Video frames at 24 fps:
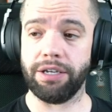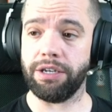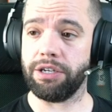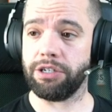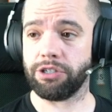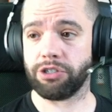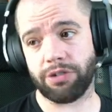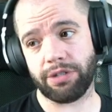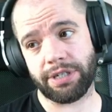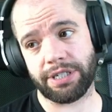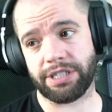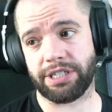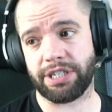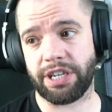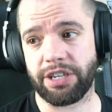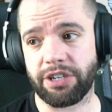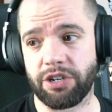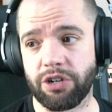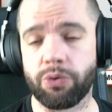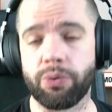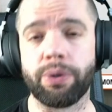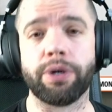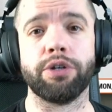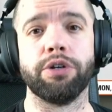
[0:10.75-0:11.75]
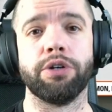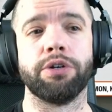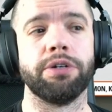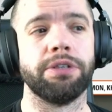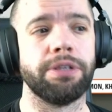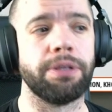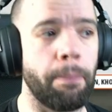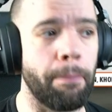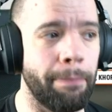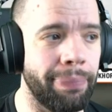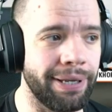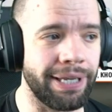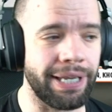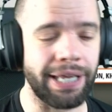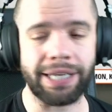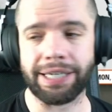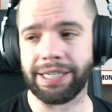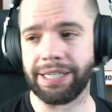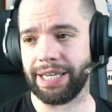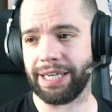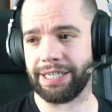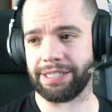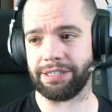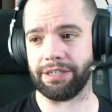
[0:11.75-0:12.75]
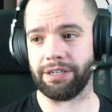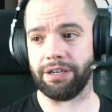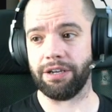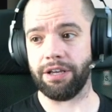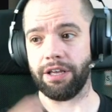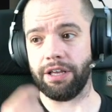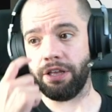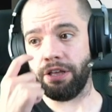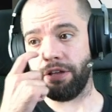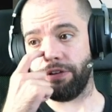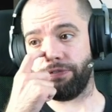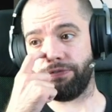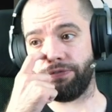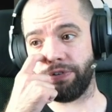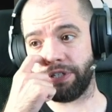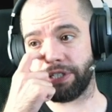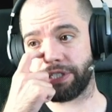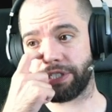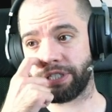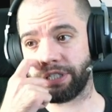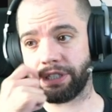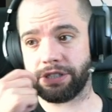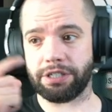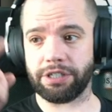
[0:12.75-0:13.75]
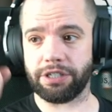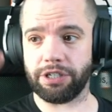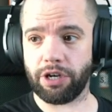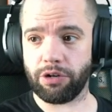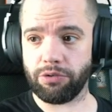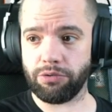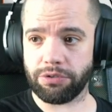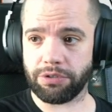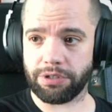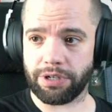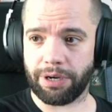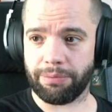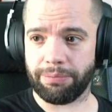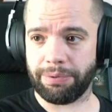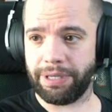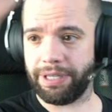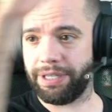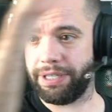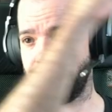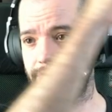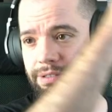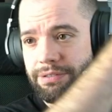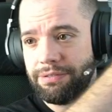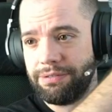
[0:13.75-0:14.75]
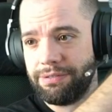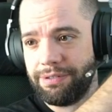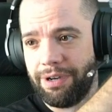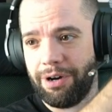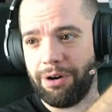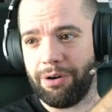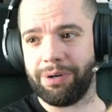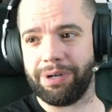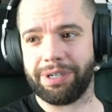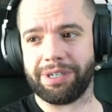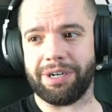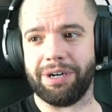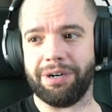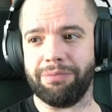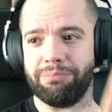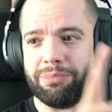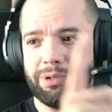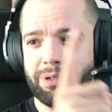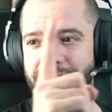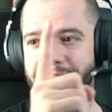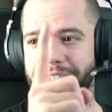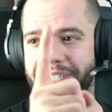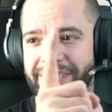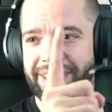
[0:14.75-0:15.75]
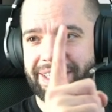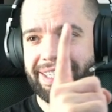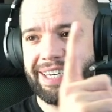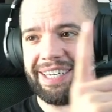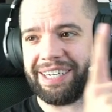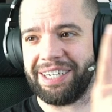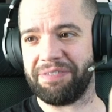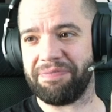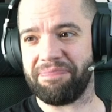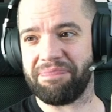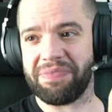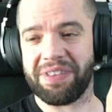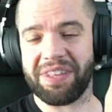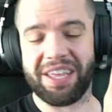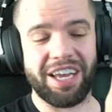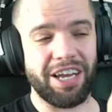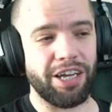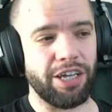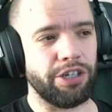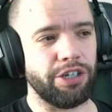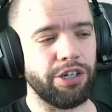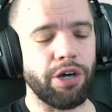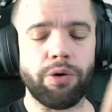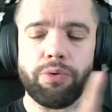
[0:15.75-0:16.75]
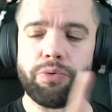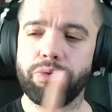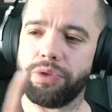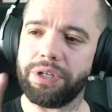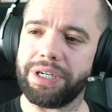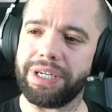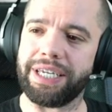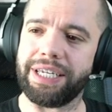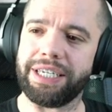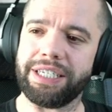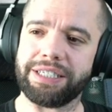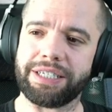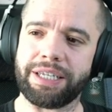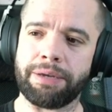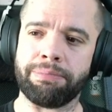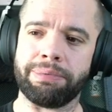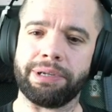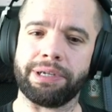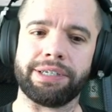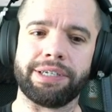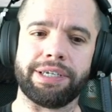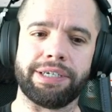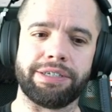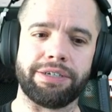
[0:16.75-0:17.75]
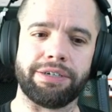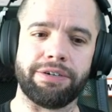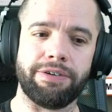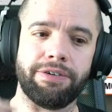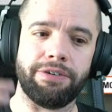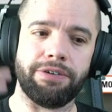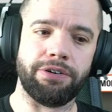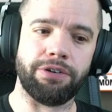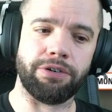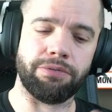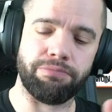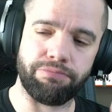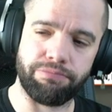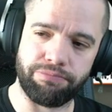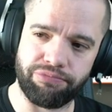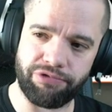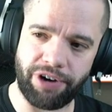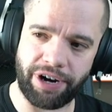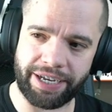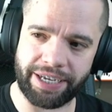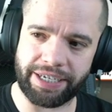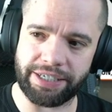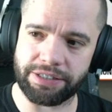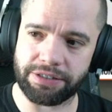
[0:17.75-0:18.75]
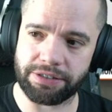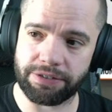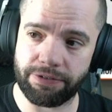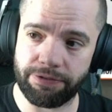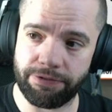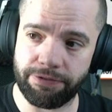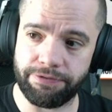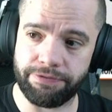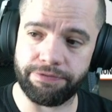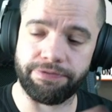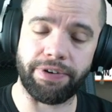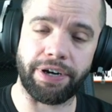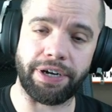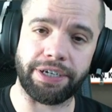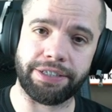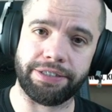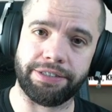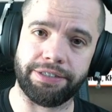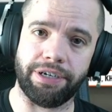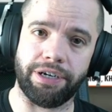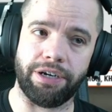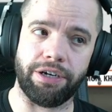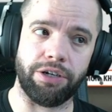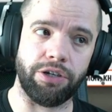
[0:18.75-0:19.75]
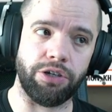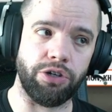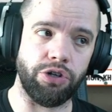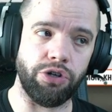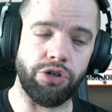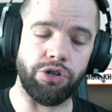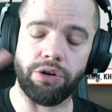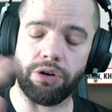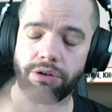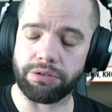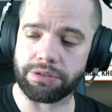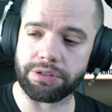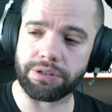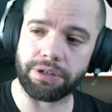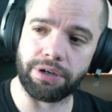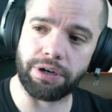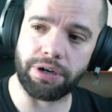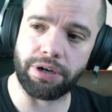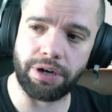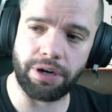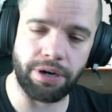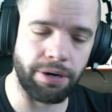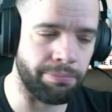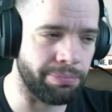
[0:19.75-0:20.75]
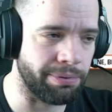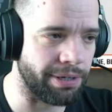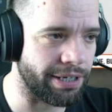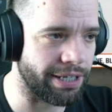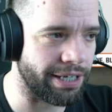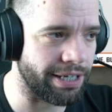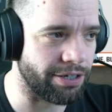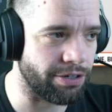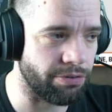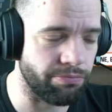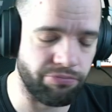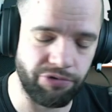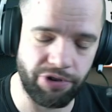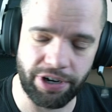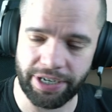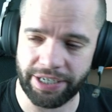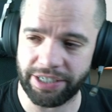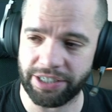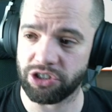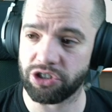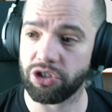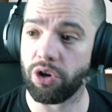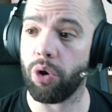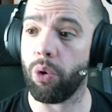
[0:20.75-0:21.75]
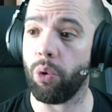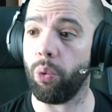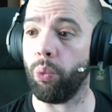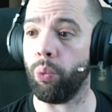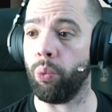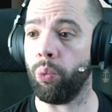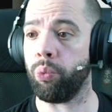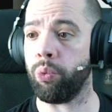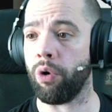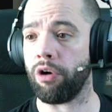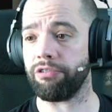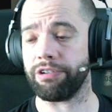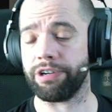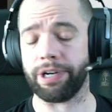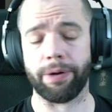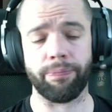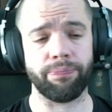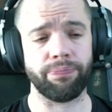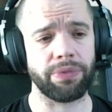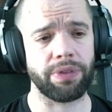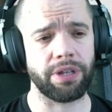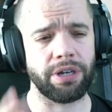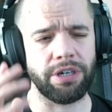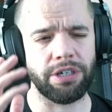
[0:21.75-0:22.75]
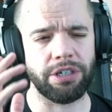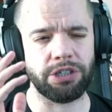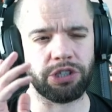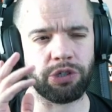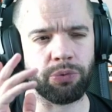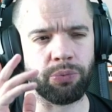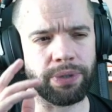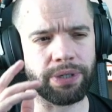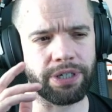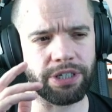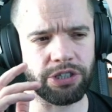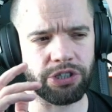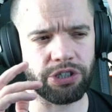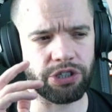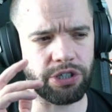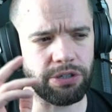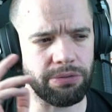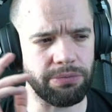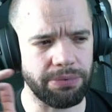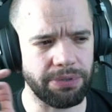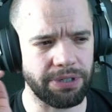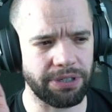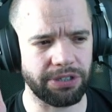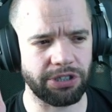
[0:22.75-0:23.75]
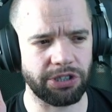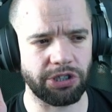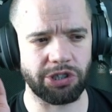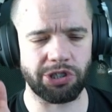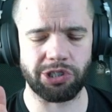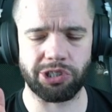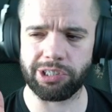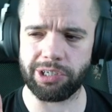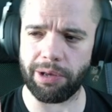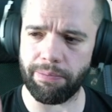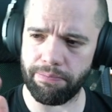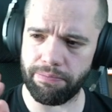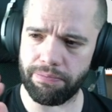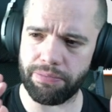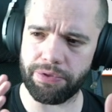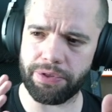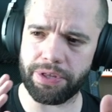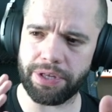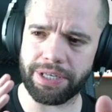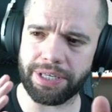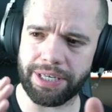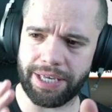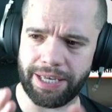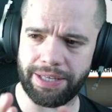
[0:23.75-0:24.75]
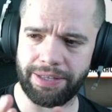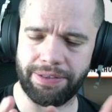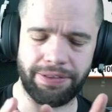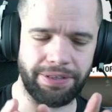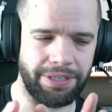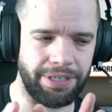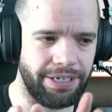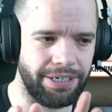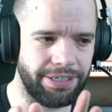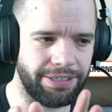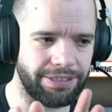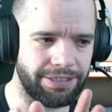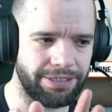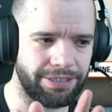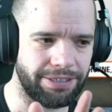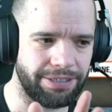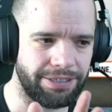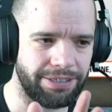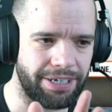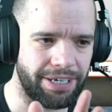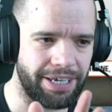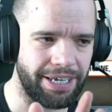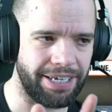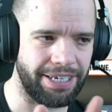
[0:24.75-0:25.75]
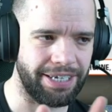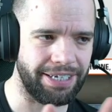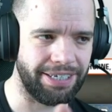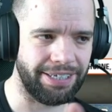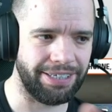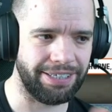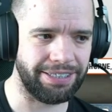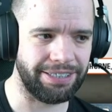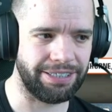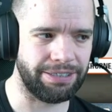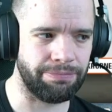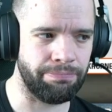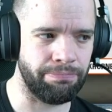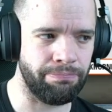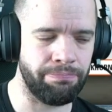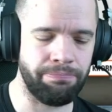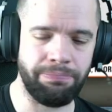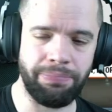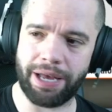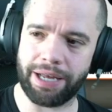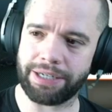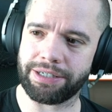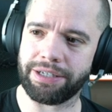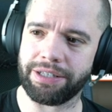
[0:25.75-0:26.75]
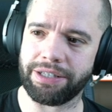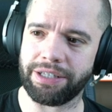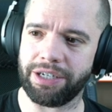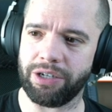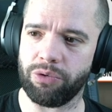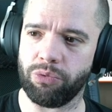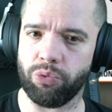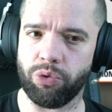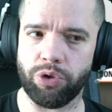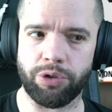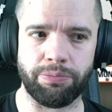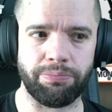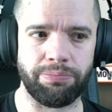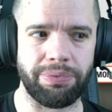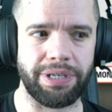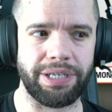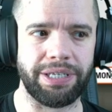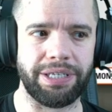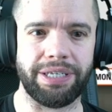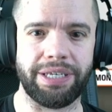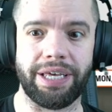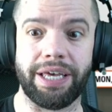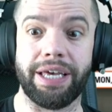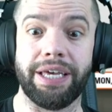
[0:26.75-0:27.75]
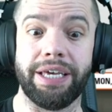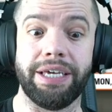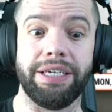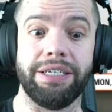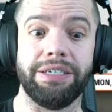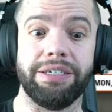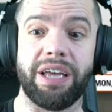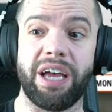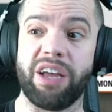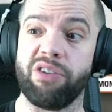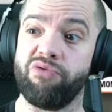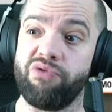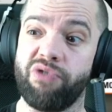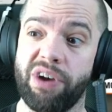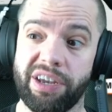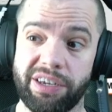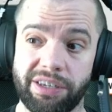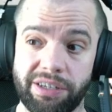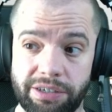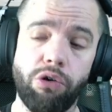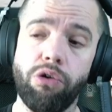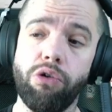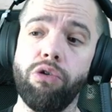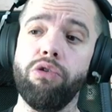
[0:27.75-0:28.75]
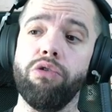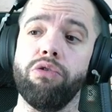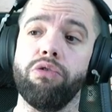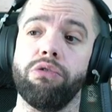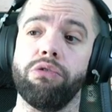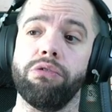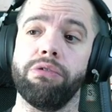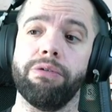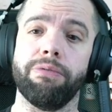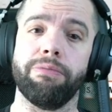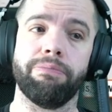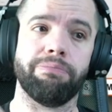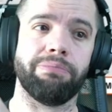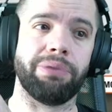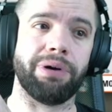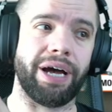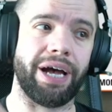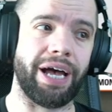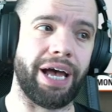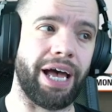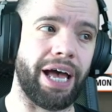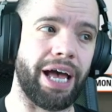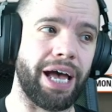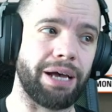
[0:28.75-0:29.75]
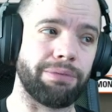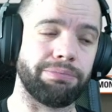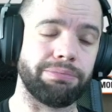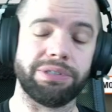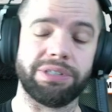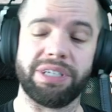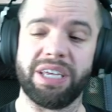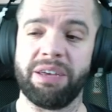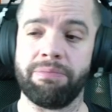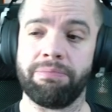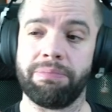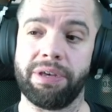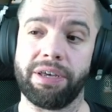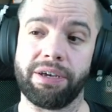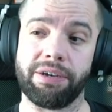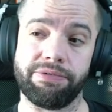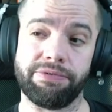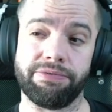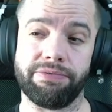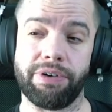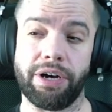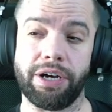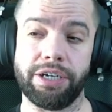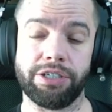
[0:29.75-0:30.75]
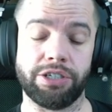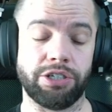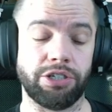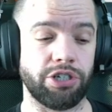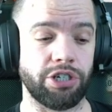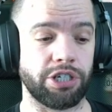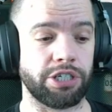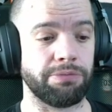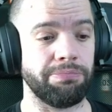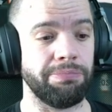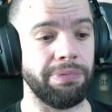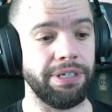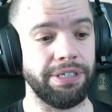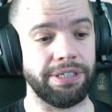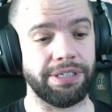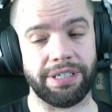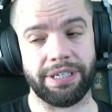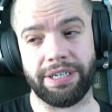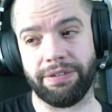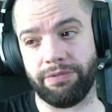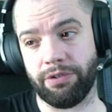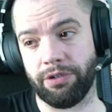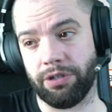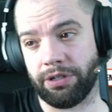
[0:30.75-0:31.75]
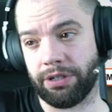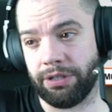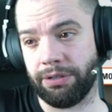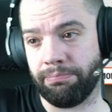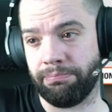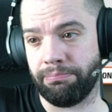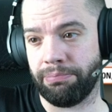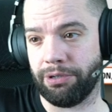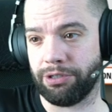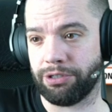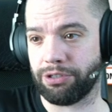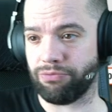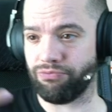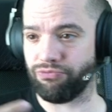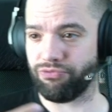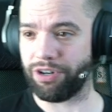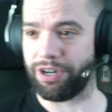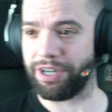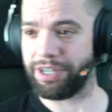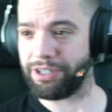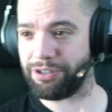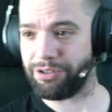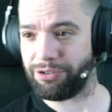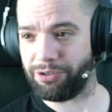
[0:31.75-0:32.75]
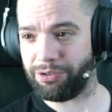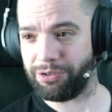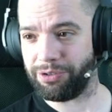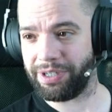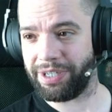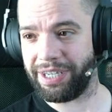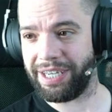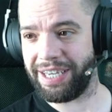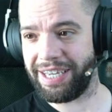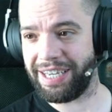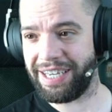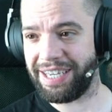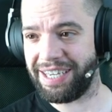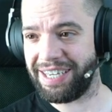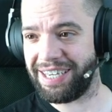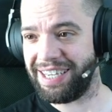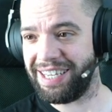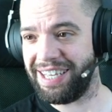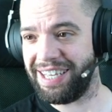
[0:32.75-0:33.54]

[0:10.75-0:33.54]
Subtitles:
So let's take a quick look at the Bloodletter. First thing to note up here, oh, I can't point at it, can I? Note that it is a Bloodletter brackets fighter, not a Bloodletter brackets warrior. So we can assume that something in this is better than it would be in a regular, or perhaps it being a fighter just means that if you look at the bottom right corner here,